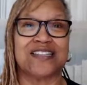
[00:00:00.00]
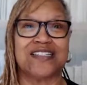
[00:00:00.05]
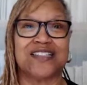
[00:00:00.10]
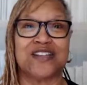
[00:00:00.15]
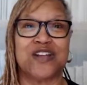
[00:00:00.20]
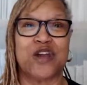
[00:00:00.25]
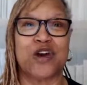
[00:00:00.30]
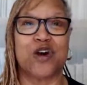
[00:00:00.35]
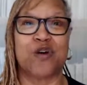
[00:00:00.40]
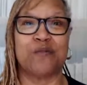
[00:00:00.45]

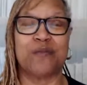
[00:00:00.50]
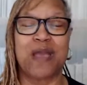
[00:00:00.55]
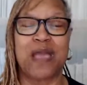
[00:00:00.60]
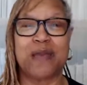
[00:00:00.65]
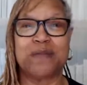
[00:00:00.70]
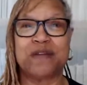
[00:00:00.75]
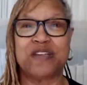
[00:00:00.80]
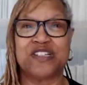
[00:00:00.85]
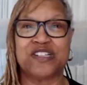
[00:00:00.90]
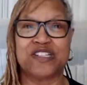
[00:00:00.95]

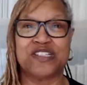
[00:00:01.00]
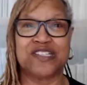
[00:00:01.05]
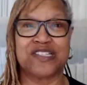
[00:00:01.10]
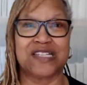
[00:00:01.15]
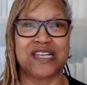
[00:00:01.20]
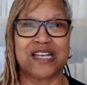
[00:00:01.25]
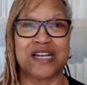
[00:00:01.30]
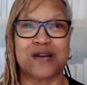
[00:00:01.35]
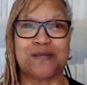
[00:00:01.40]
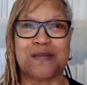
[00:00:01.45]
maybe just
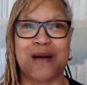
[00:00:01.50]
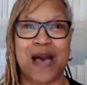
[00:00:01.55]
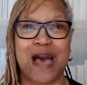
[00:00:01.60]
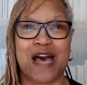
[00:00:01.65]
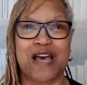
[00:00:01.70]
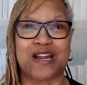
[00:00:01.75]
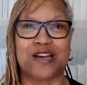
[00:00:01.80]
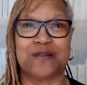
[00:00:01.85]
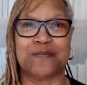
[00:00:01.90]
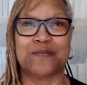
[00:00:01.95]
think
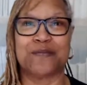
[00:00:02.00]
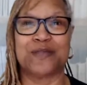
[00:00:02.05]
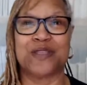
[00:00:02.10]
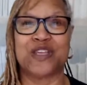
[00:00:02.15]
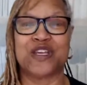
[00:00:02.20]
about them.